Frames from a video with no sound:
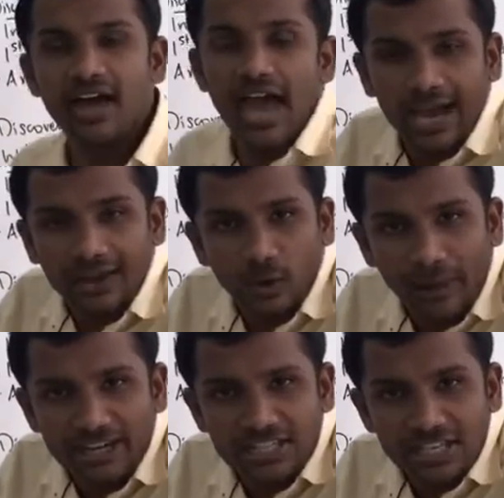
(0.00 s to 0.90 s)

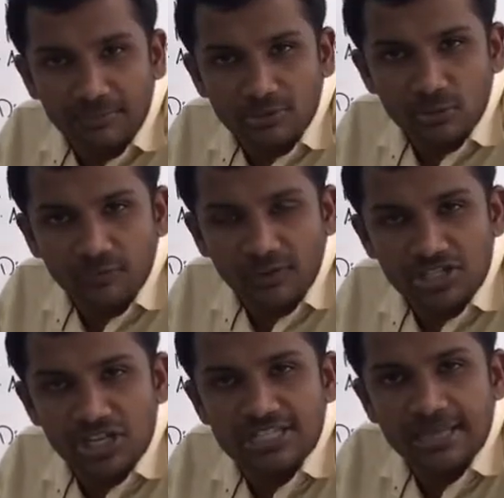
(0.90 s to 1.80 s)
Agrobacterium
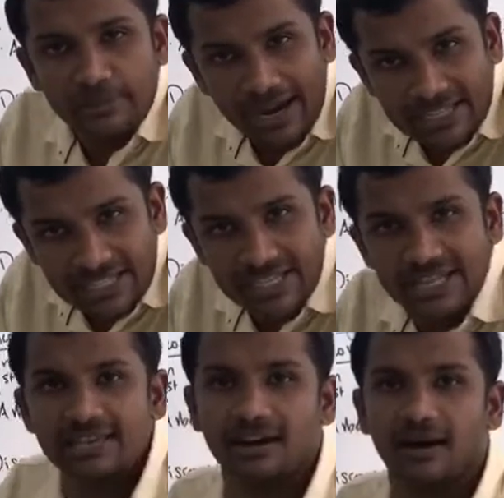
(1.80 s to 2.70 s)
tumefaciens is a
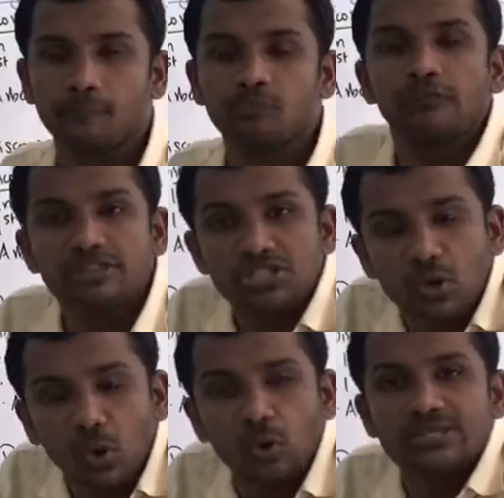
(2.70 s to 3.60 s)
bacteria which
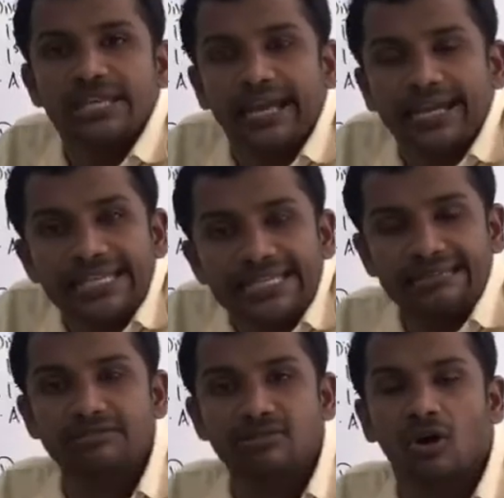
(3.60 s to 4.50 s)
cause a
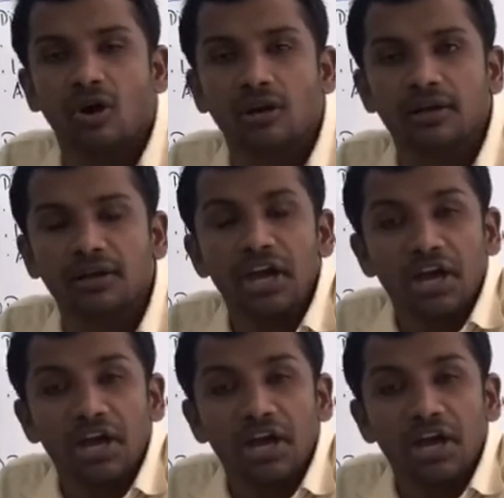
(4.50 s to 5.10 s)
disease called